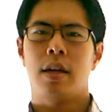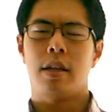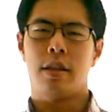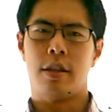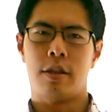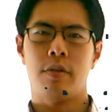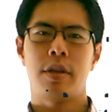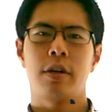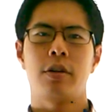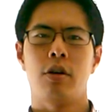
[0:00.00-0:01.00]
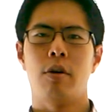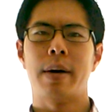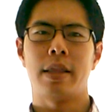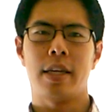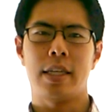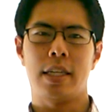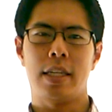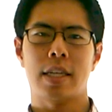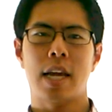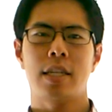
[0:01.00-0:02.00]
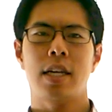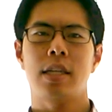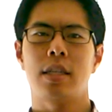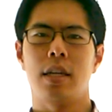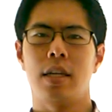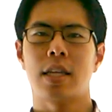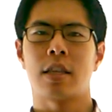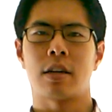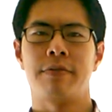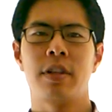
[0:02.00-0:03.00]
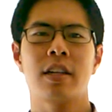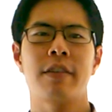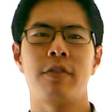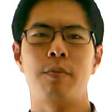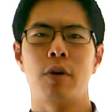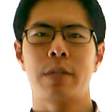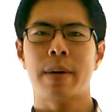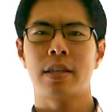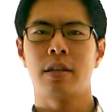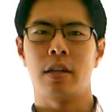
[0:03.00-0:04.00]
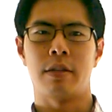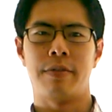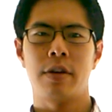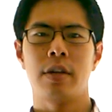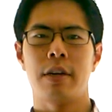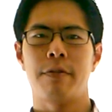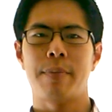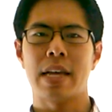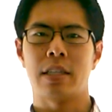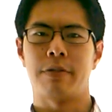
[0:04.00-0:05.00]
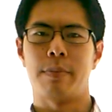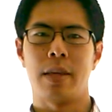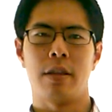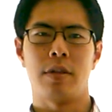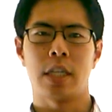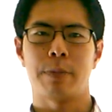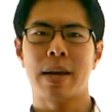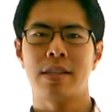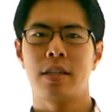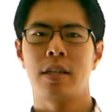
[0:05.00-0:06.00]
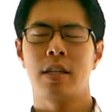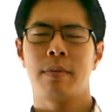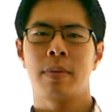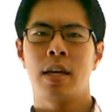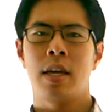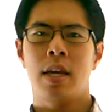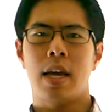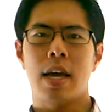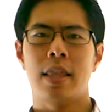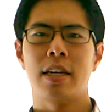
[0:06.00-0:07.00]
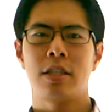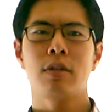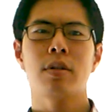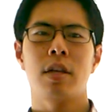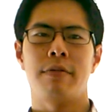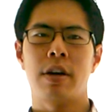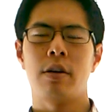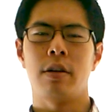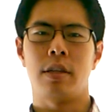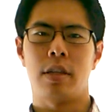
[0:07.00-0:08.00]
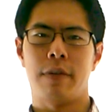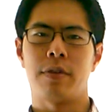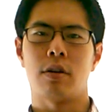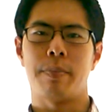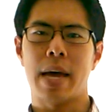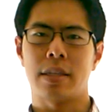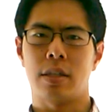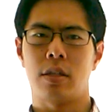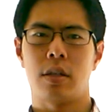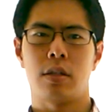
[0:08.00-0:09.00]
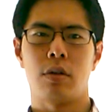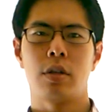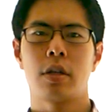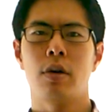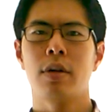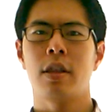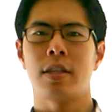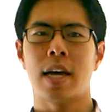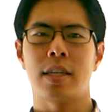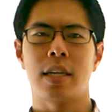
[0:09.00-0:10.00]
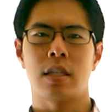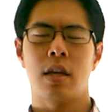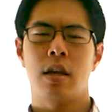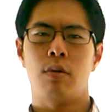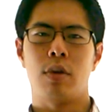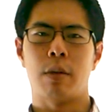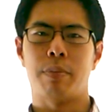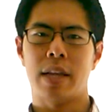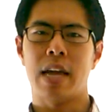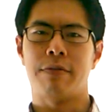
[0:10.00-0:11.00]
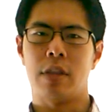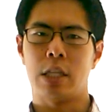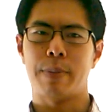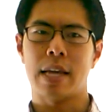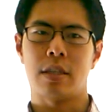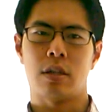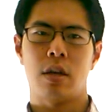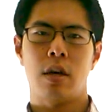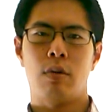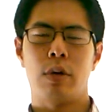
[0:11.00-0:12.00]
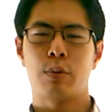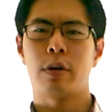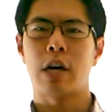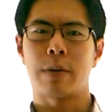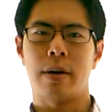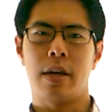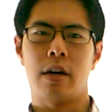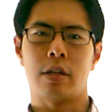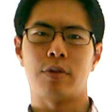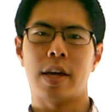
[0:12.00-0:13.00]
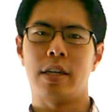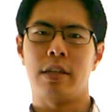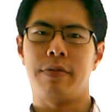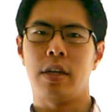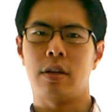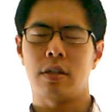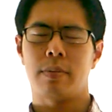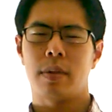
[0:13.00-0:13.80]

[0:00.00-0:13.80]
The third thing you should know about the ACT Science Test is that the conflicting viewpoints passage is a very different passage from the other 6 passages, and that it's usually a very difficult passage, so you should go into the science test with a plan for this passage, which we'll talk about in our strategy videos.